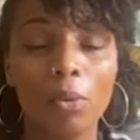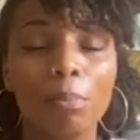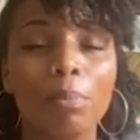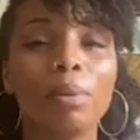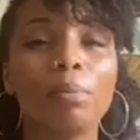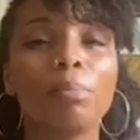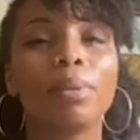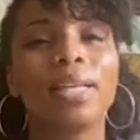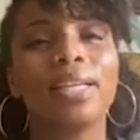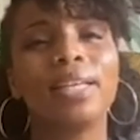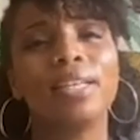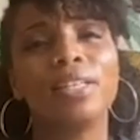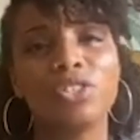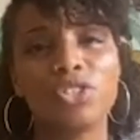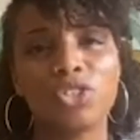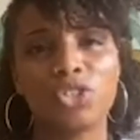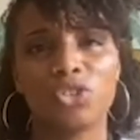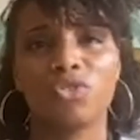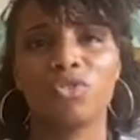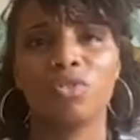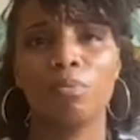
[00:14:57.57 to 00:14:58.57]
but please
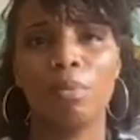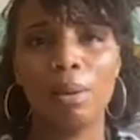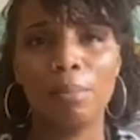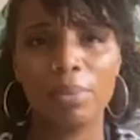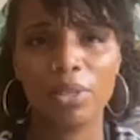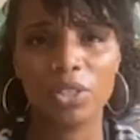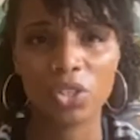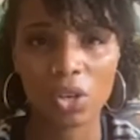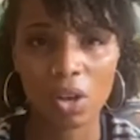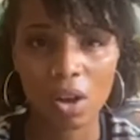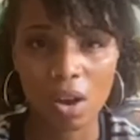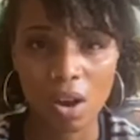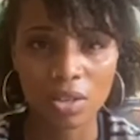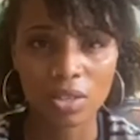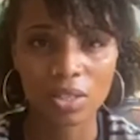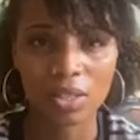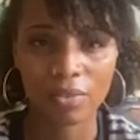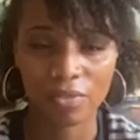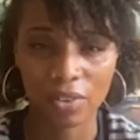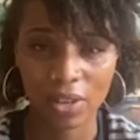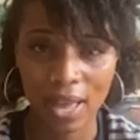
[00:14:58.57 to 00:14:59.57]
do remember to
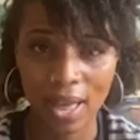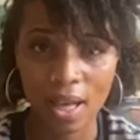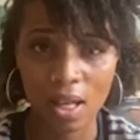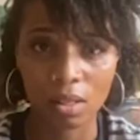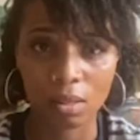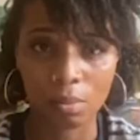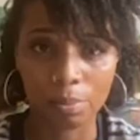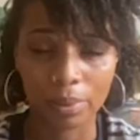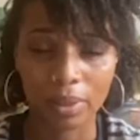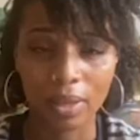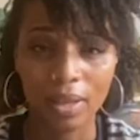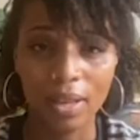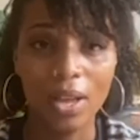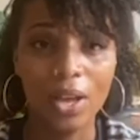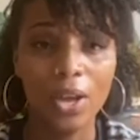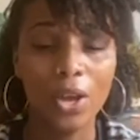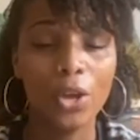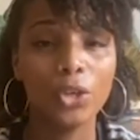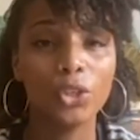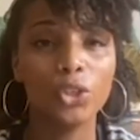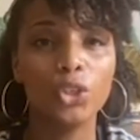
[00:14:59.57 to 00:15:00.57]
ask for help.
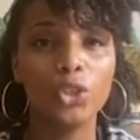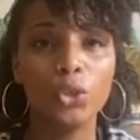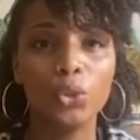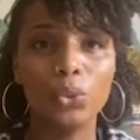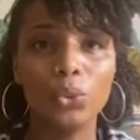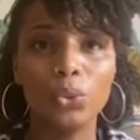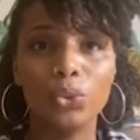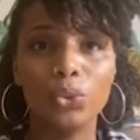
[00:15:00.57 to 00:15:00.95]
You